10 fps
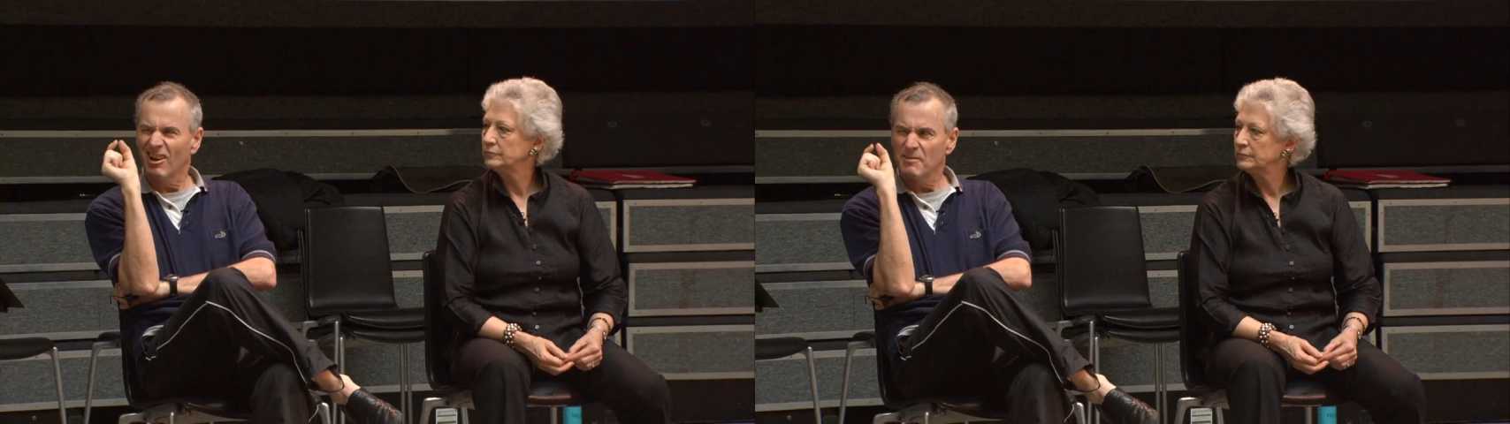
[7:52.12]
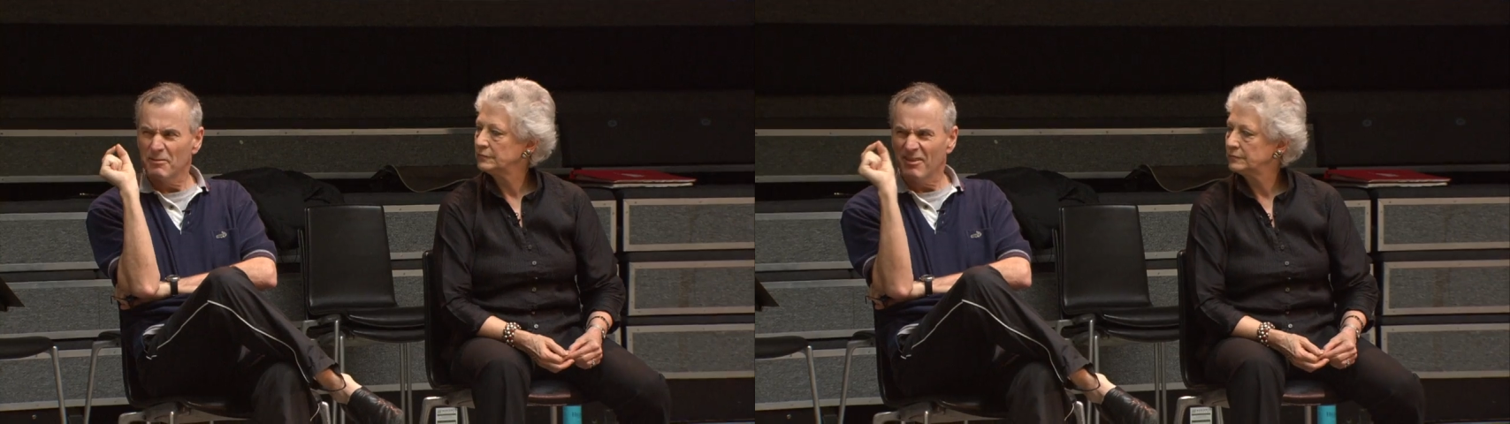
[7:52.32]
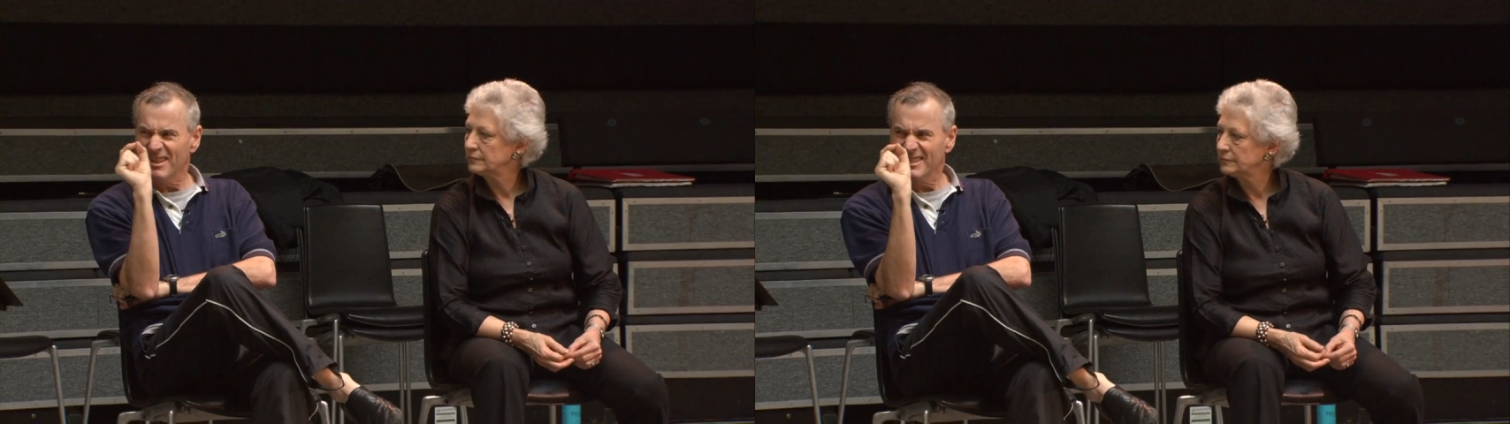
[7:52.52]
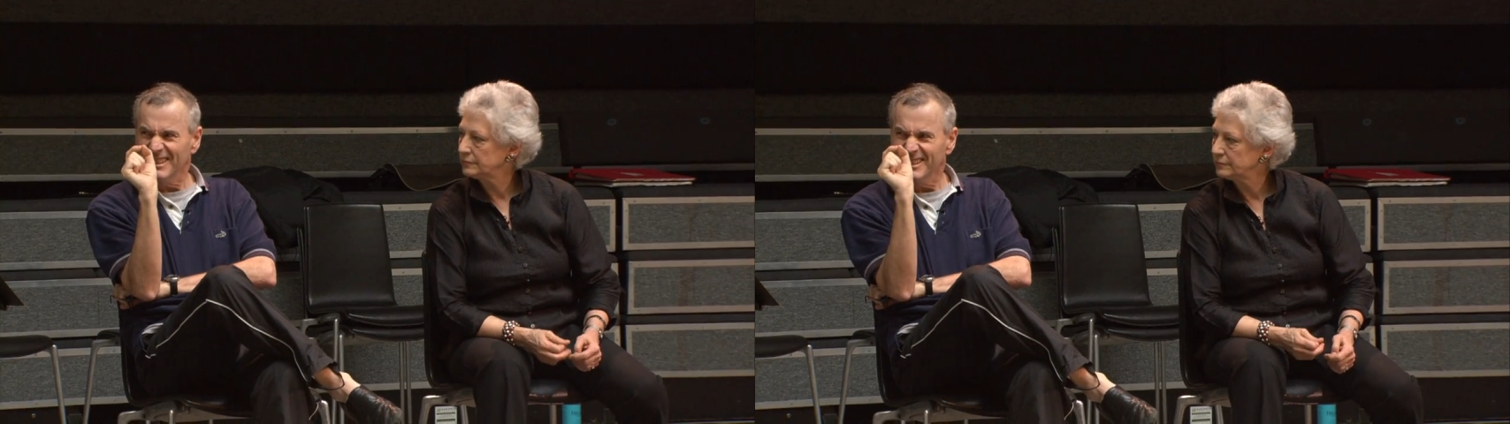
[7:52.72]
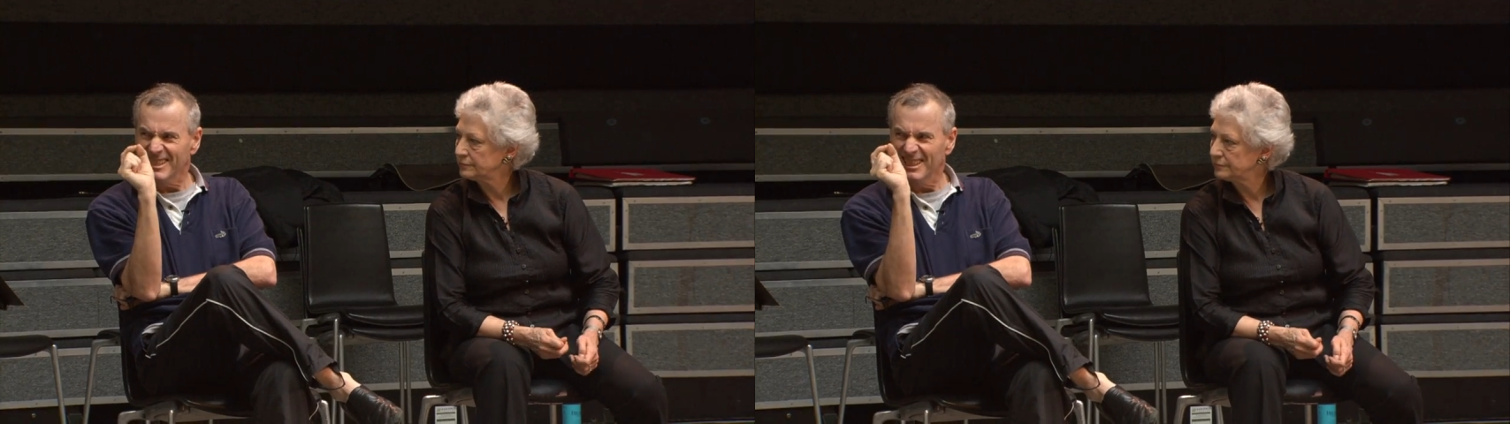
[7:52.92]
Speaker 1: a tiny bit
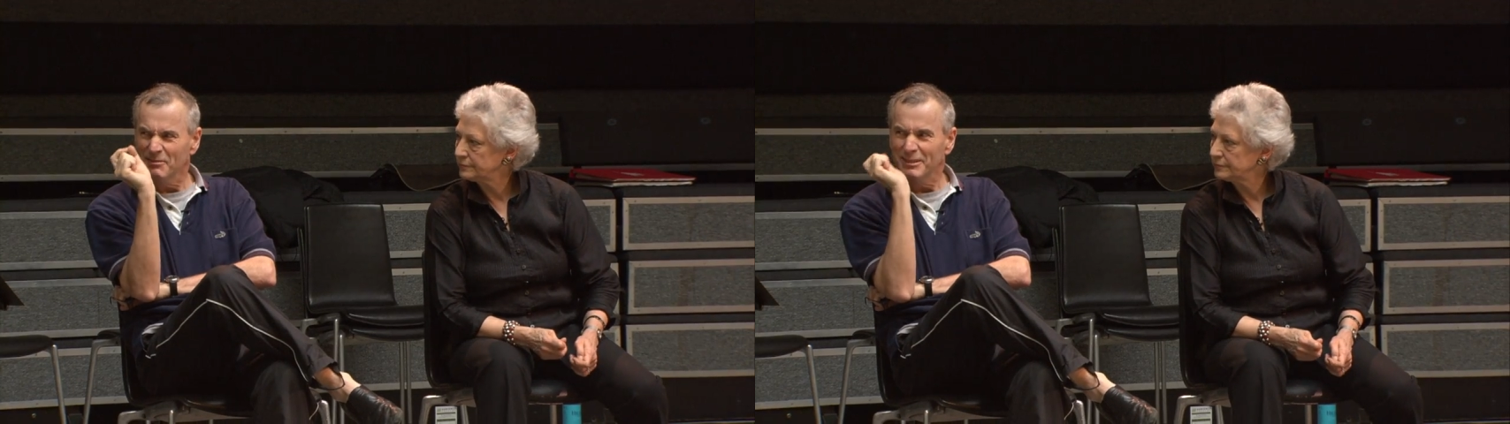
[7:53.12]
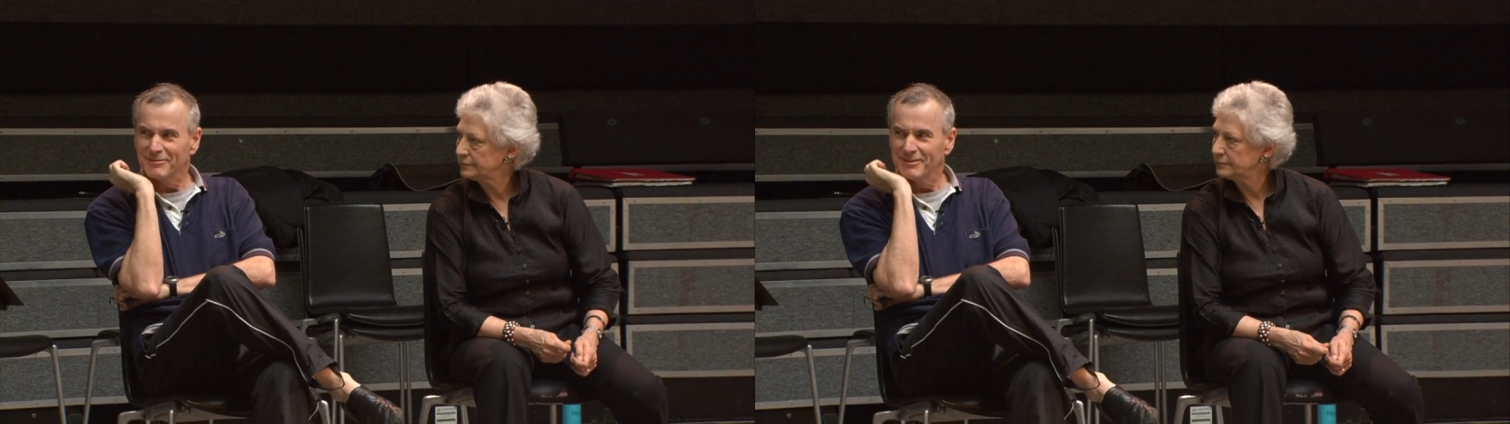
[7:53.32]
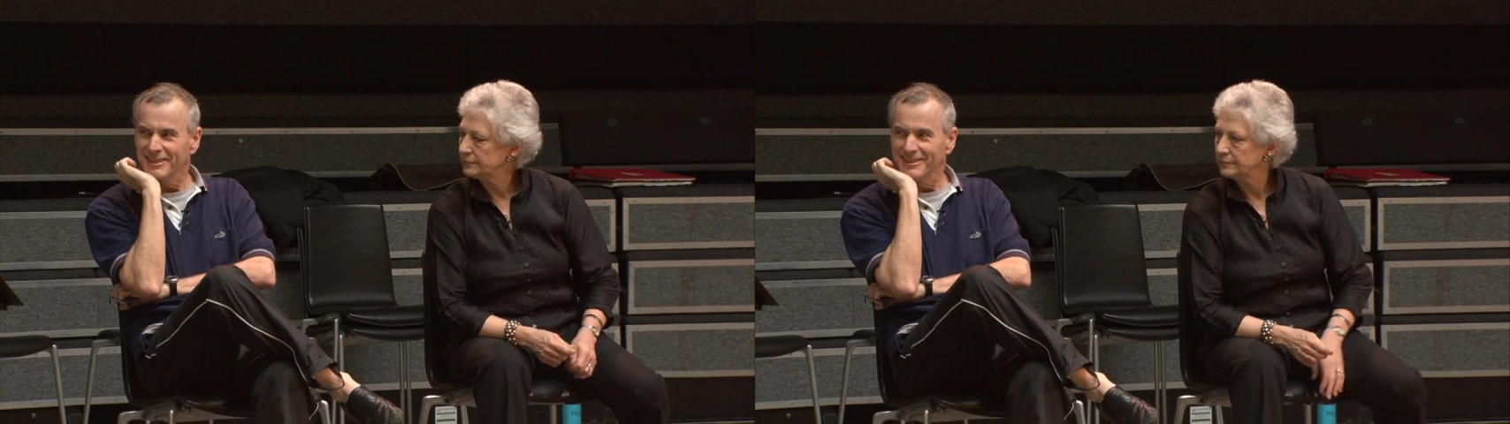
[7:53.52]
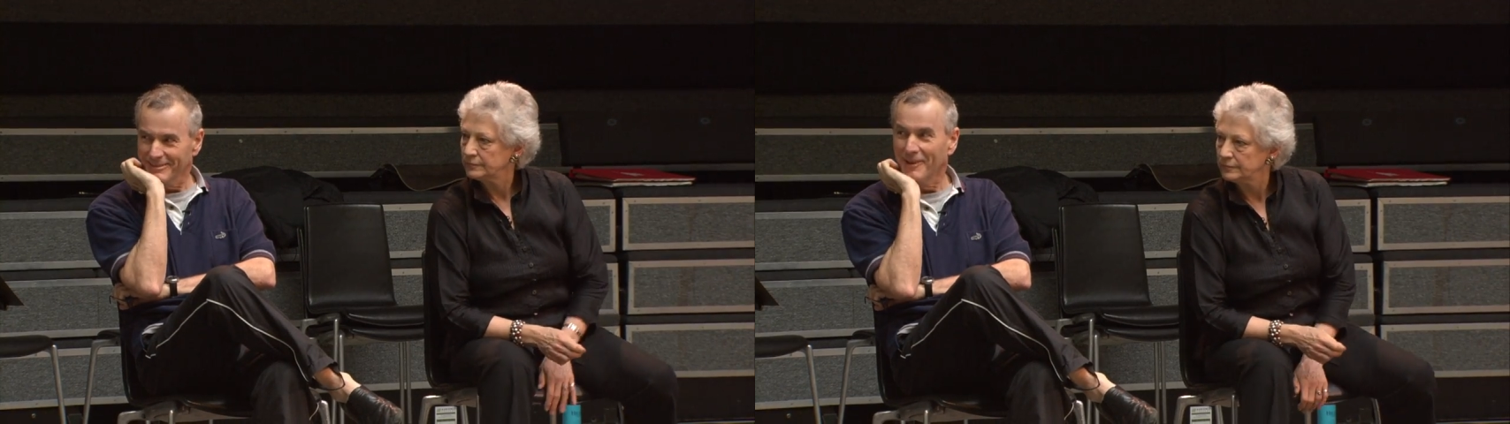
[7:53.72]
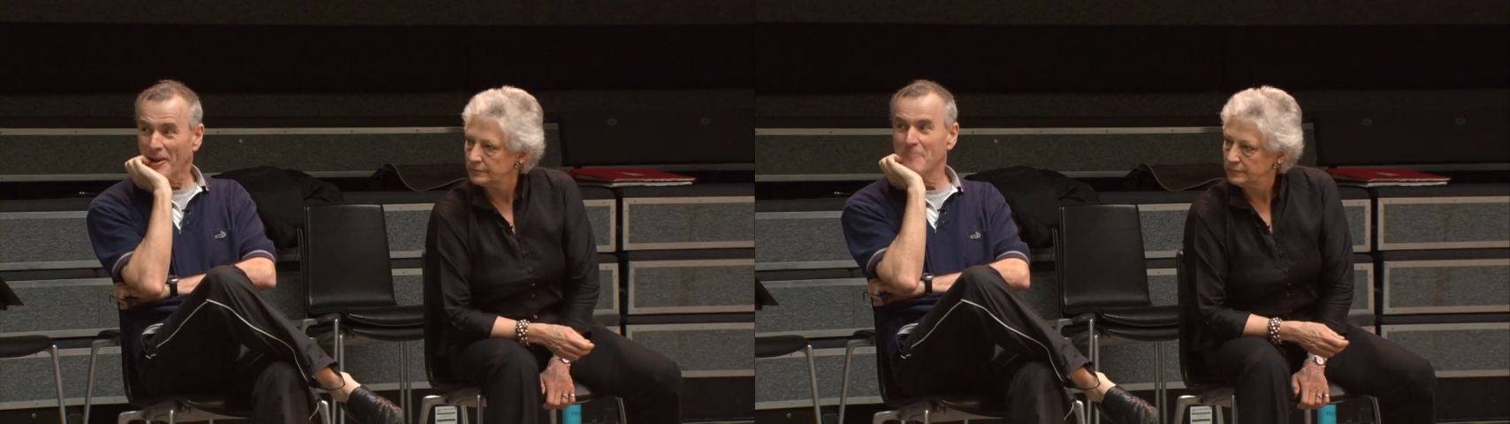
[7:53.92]
faster. Just a little bit.
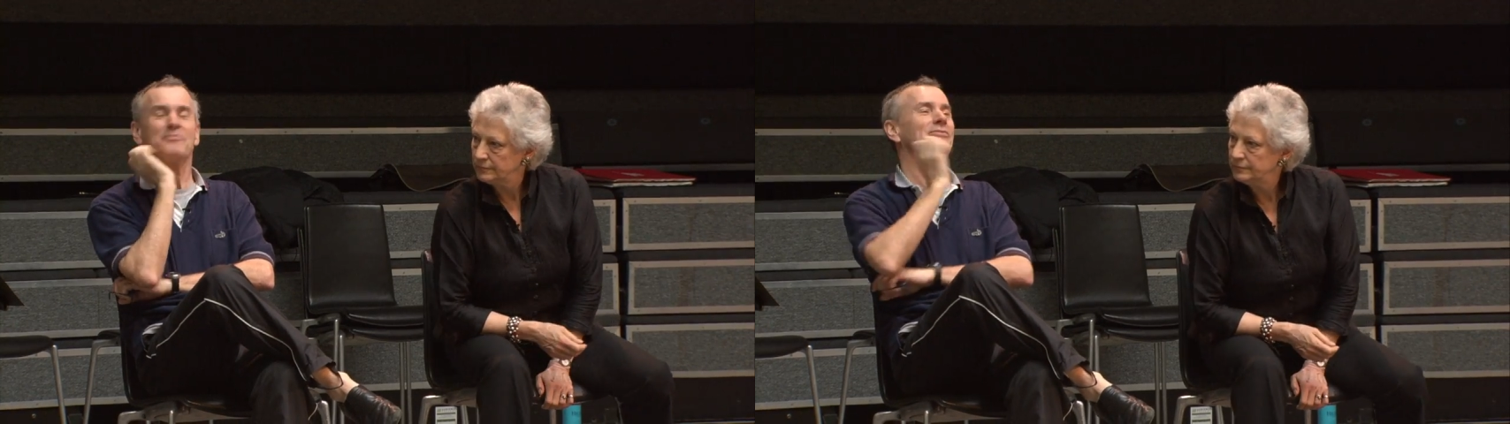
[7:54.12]
Okay.